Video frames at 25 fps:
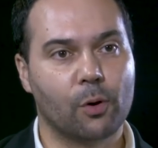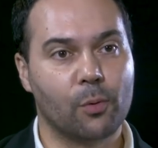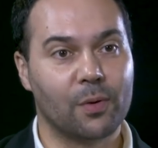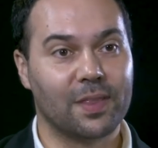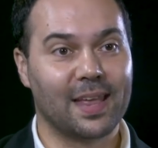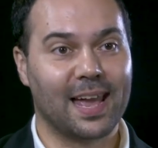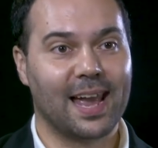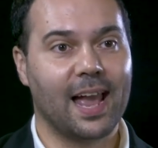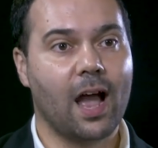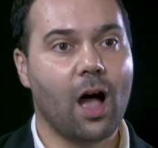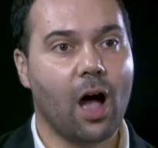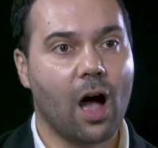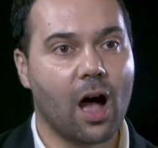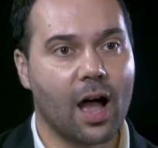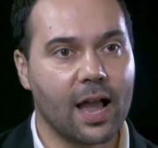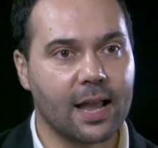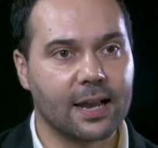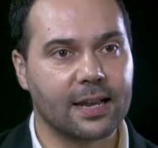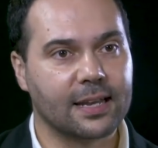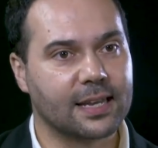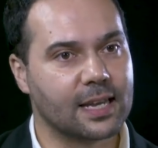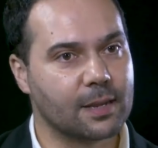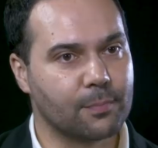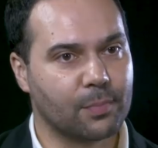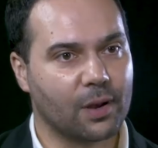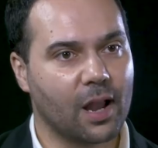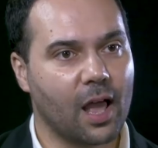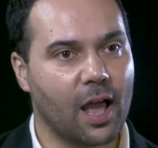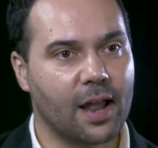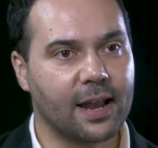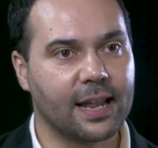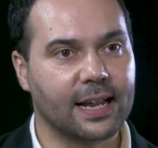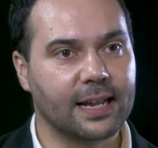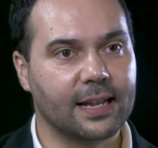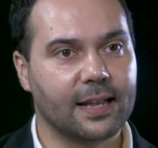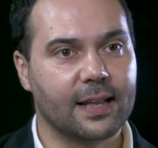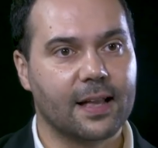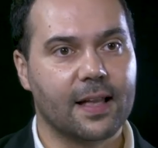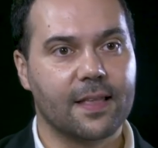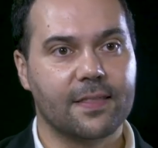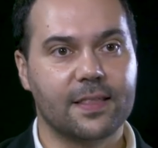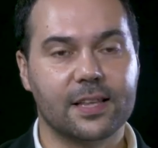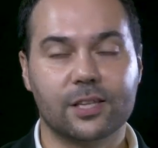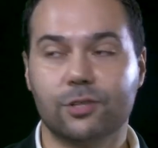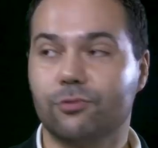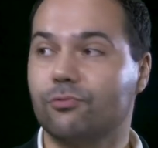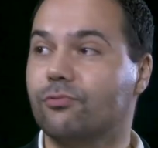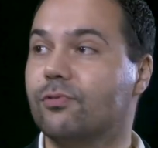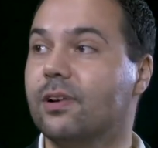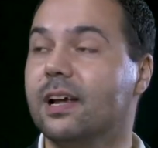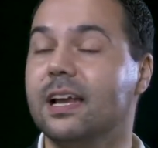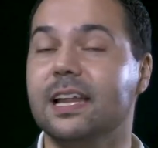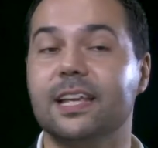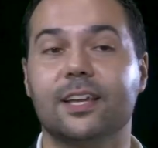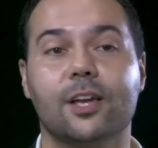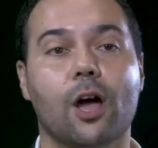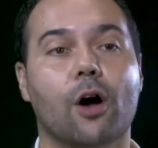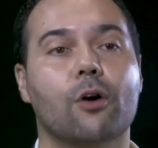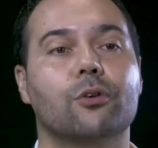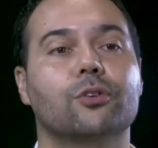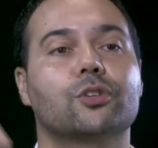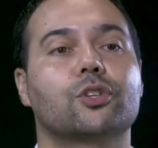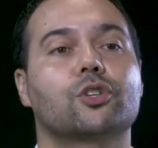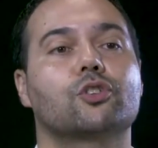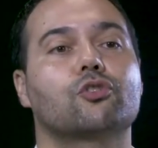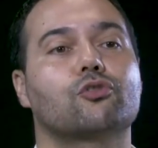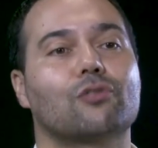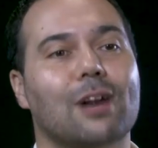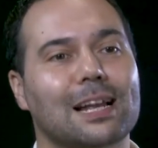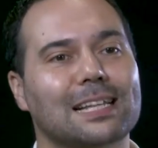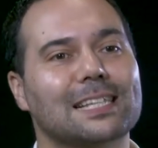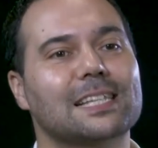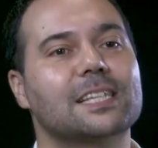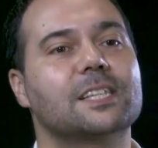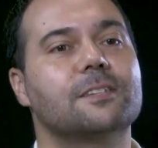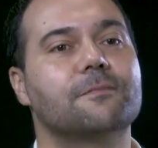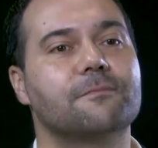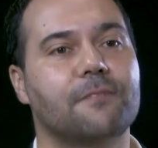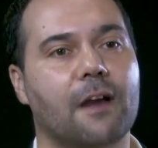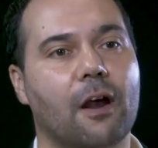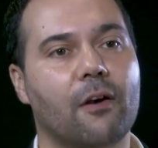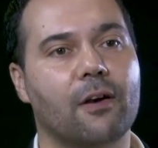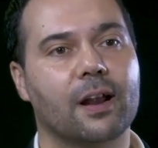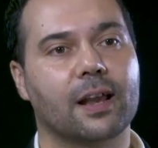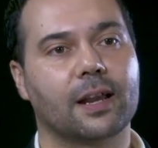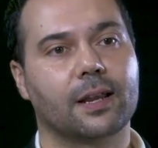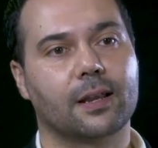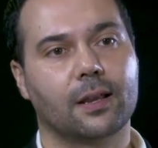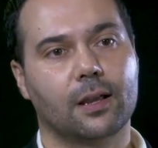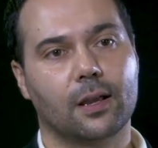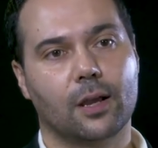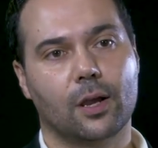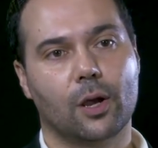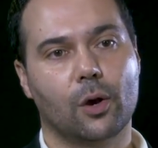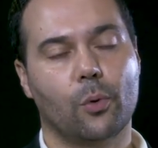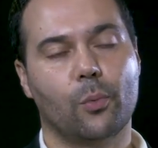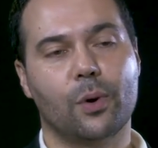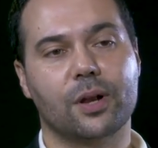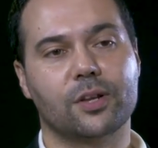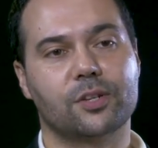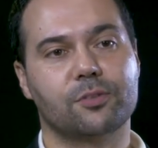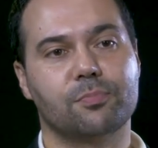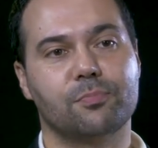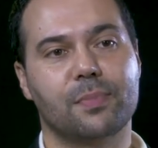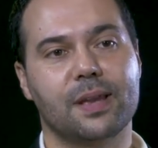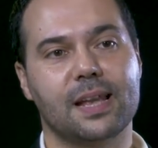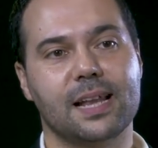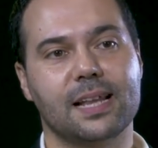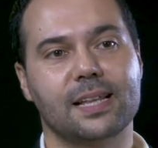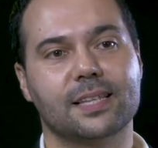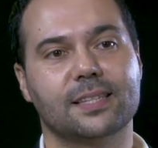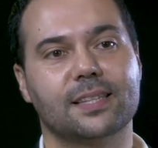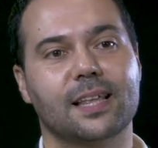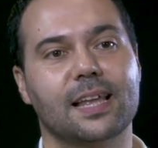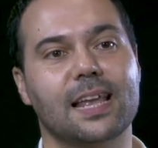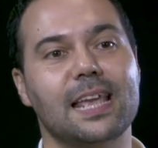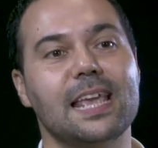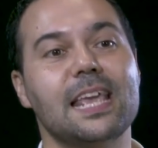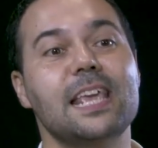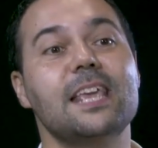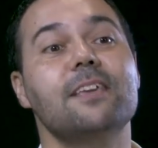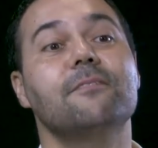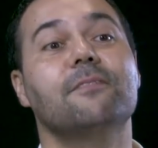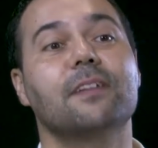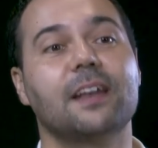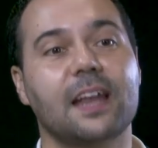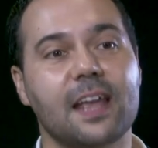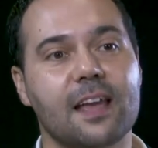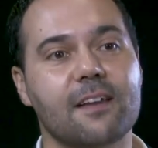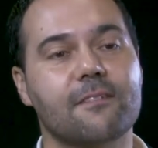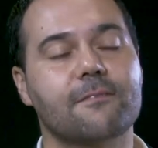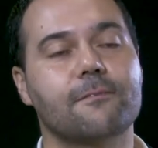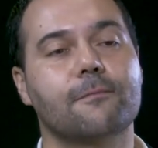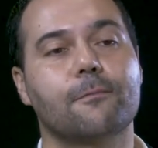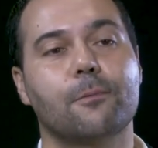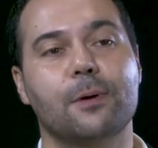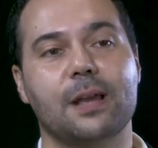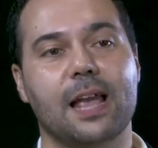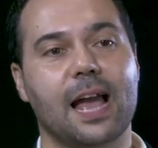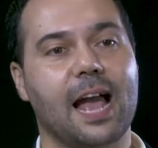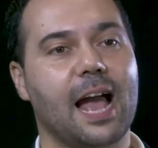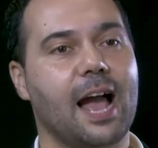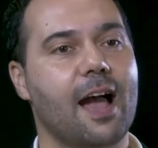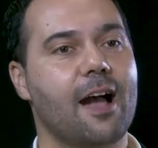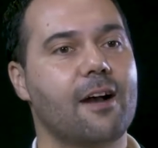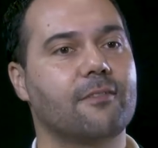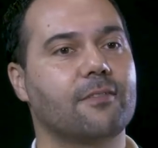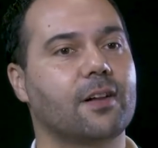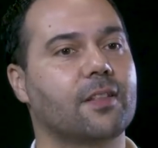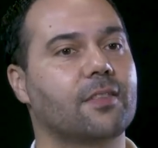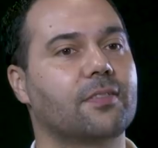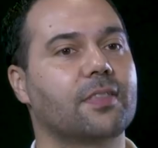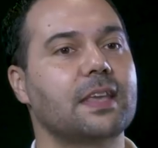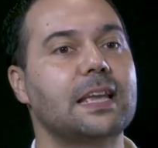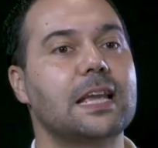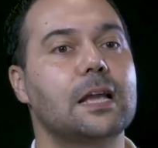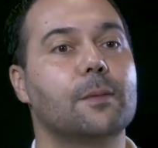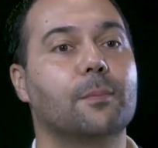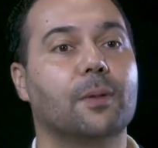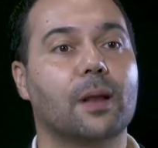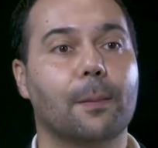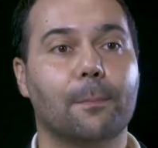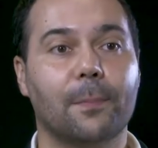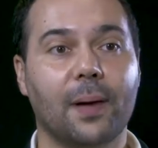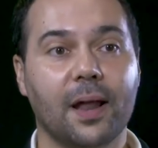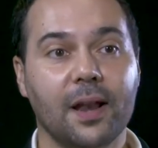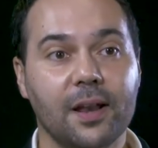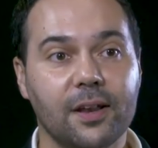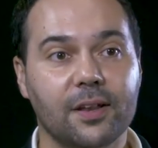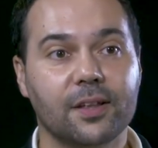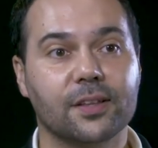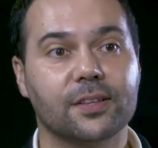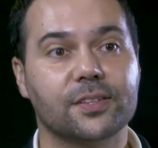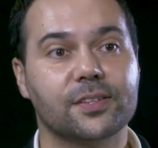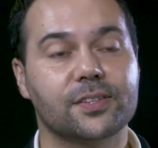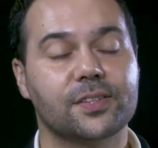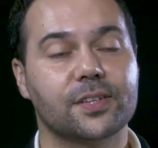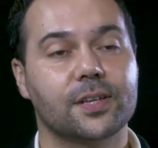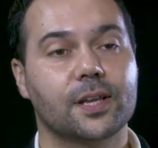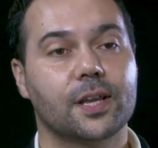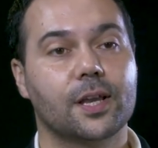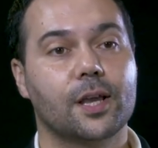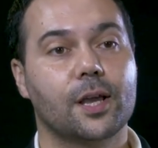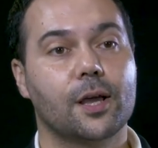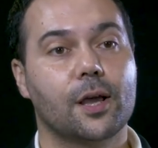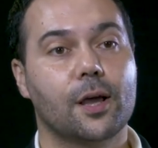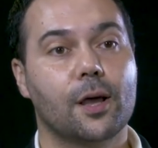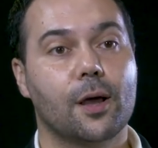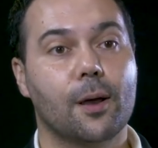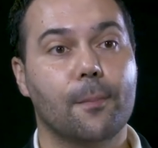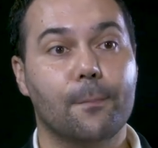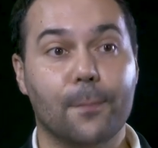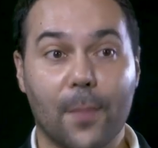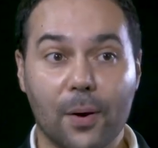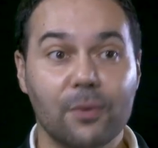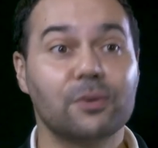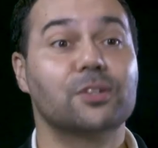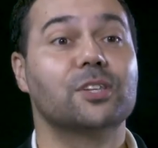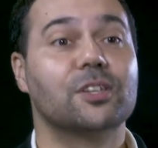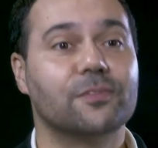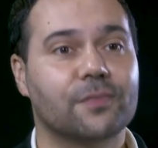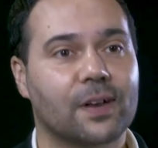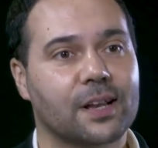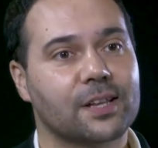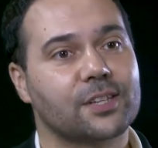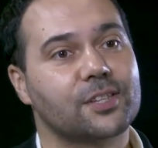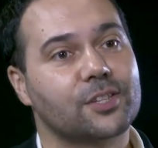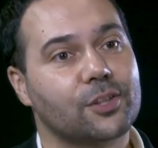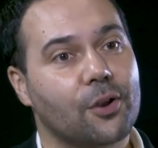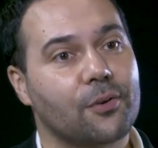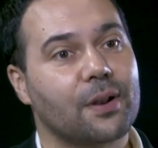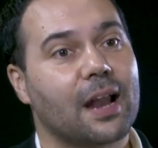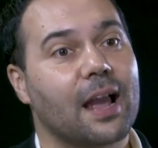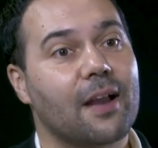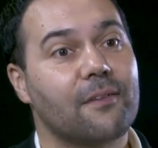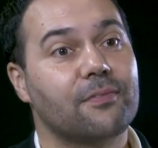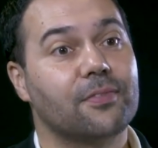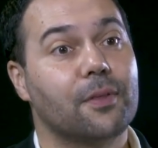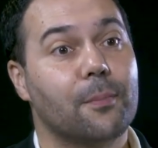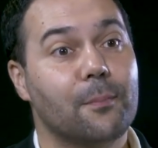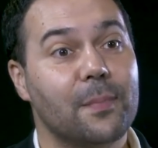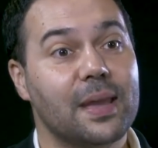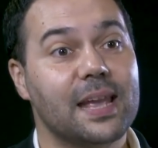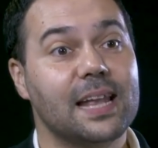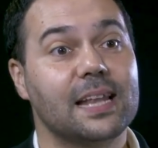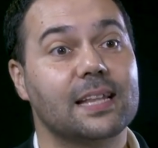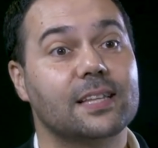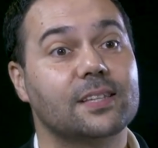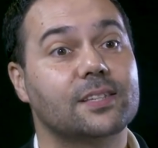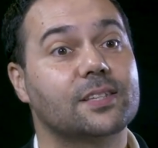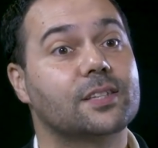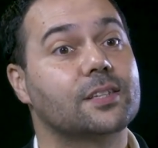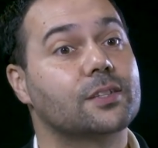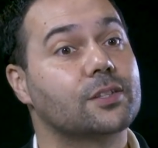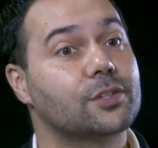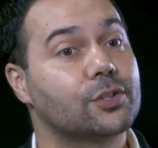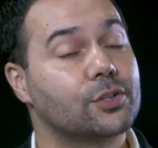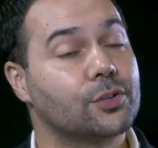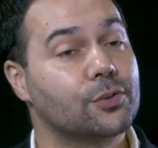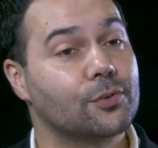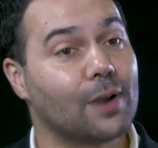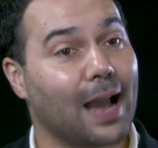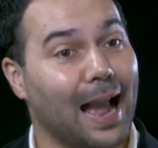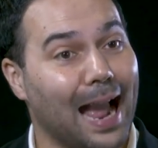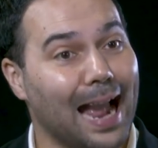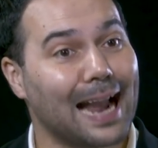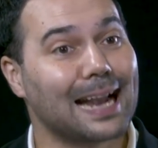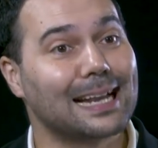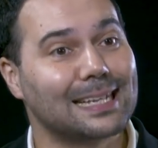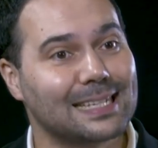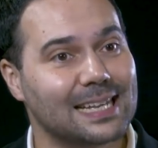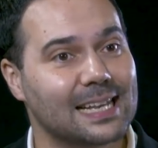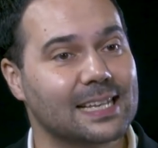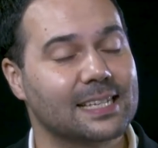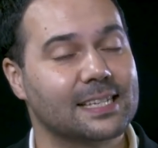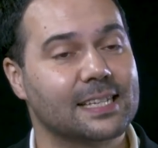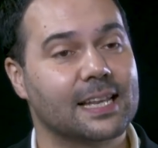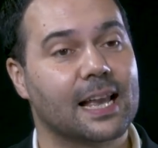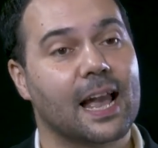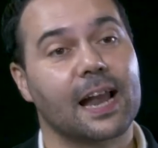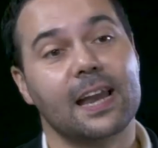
But with AI and deep learning, this really goes stratospheric, which means that even if we have unthinkable abundance, most of us don't have the means to access it.